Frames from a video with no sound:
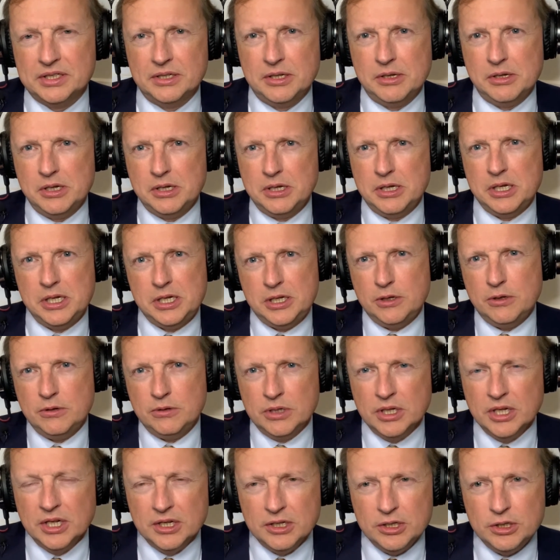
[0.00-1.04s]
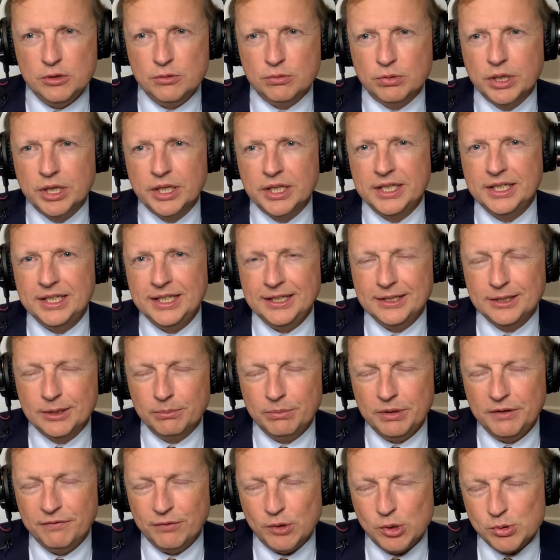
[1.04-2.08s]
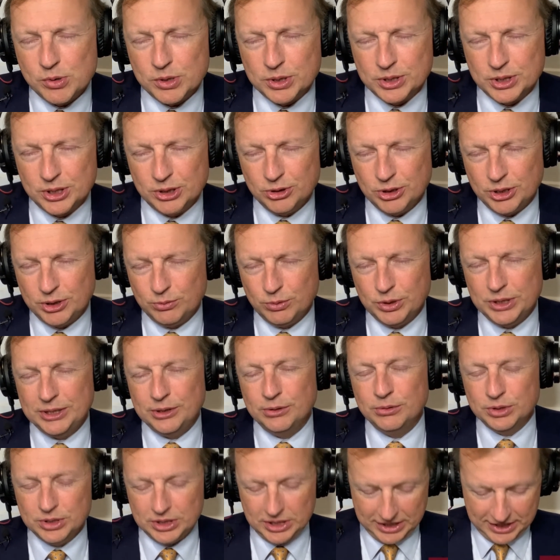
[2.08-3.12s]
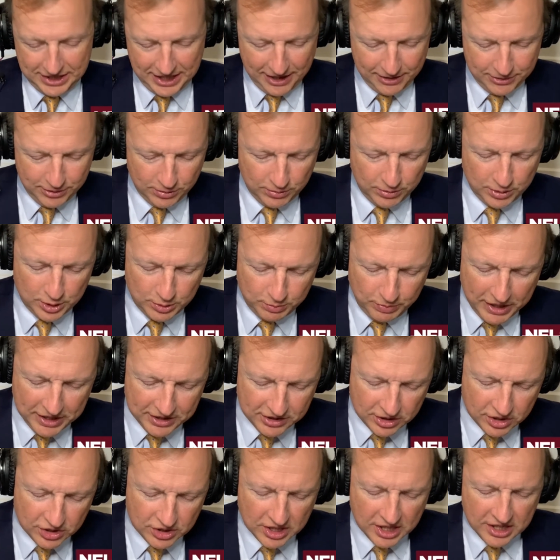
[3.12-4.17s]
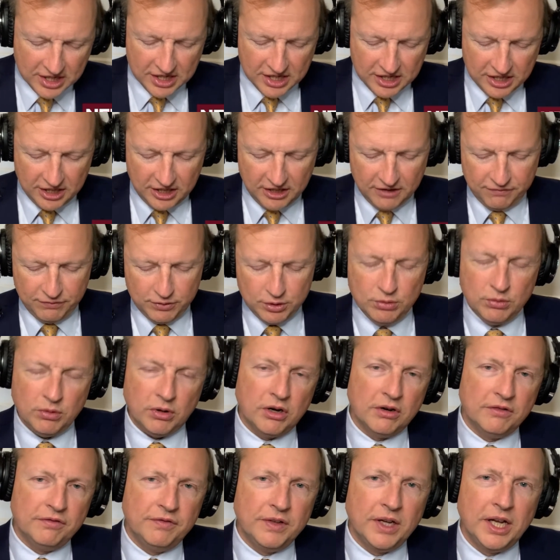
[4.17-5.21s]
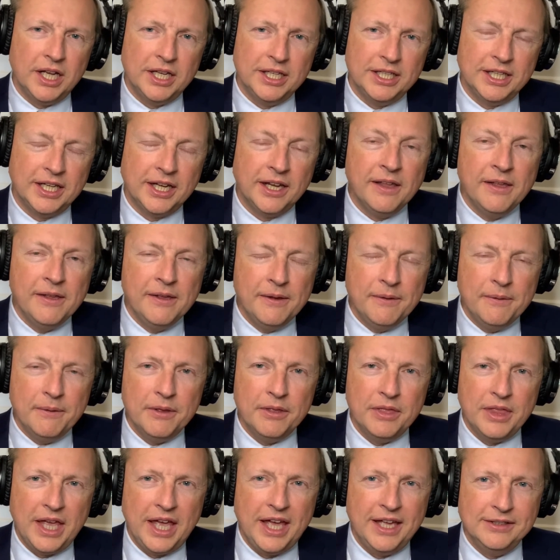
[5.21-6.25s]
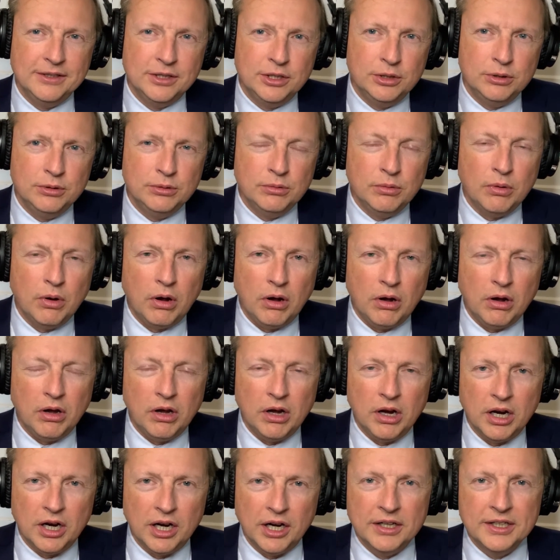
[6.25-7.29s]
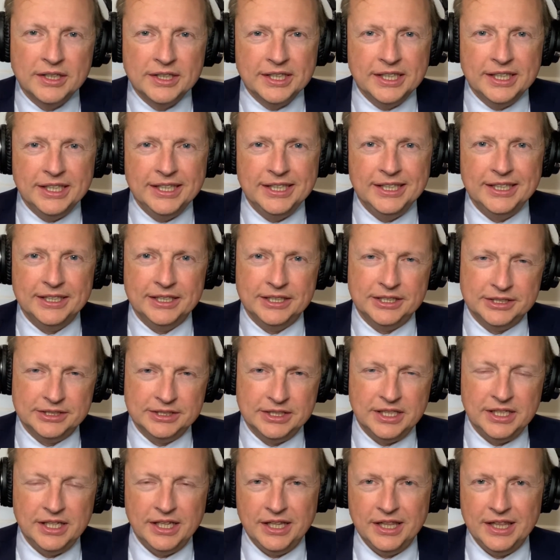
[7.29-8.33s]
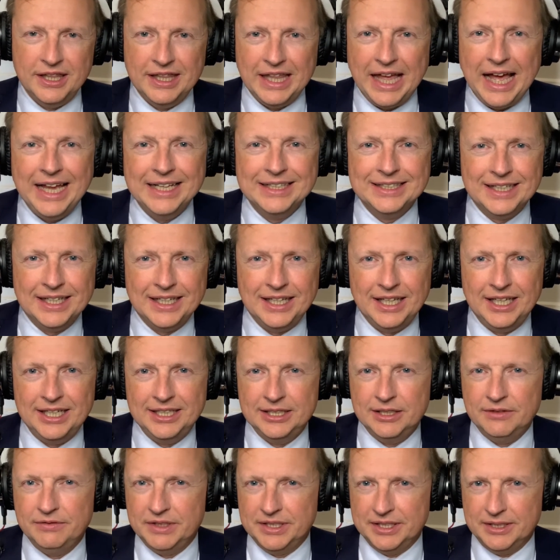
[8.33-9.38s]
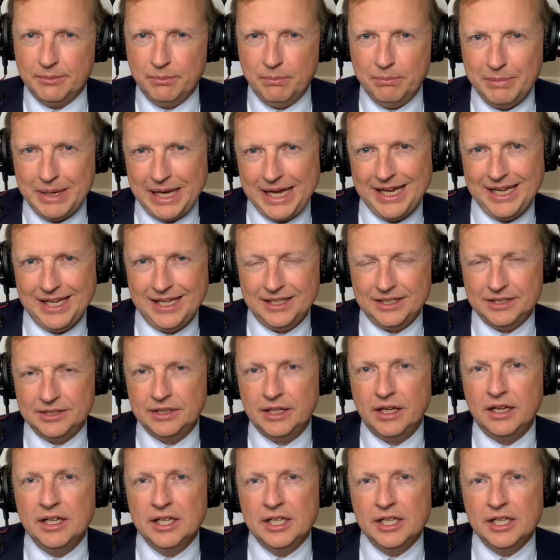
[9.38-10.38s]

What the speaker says: You really need to be focusing on reducing down your expenses if you are finding that you are in that kind of a demand